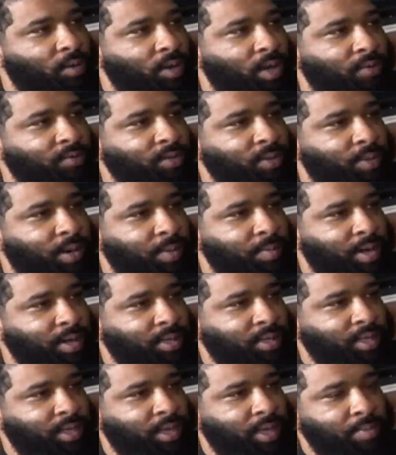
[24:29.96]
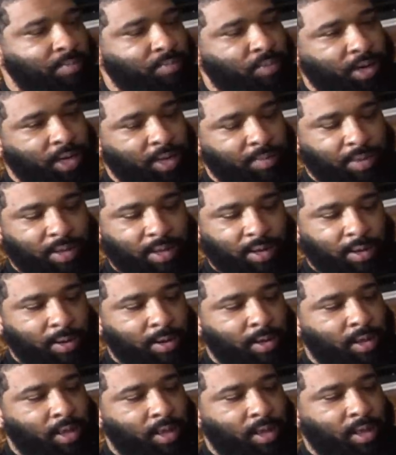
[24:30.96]
love to bring Maddison in, bring him in.
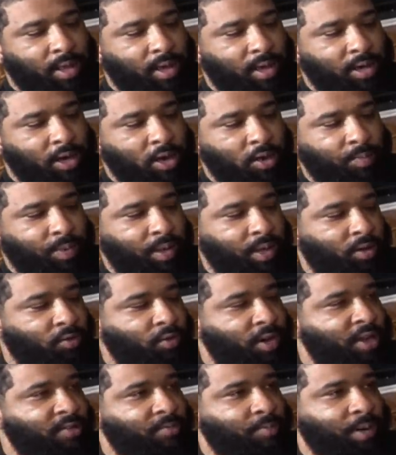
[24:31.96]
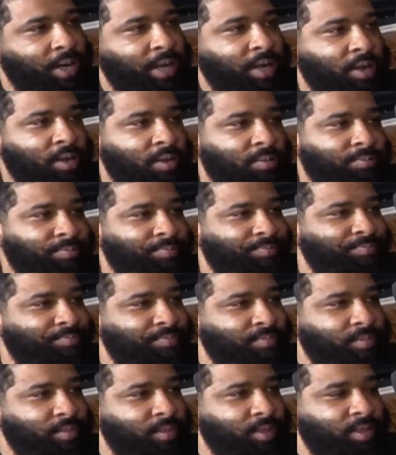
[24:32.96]
I know he'd be a creative player,
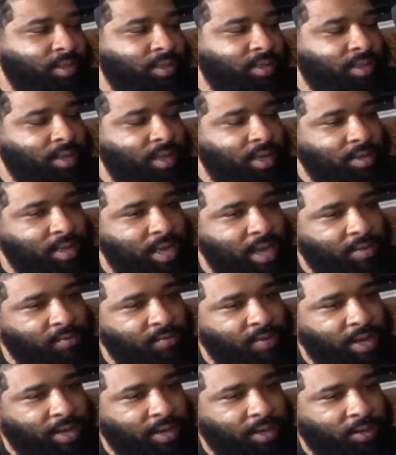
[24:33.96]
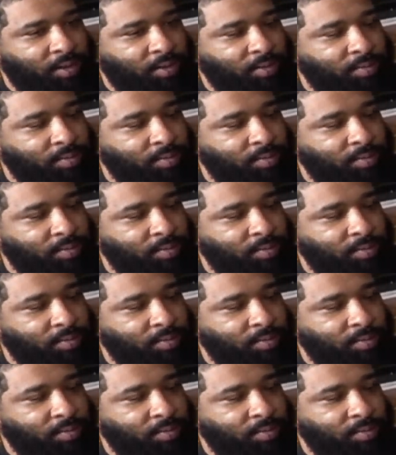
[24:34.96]
add value.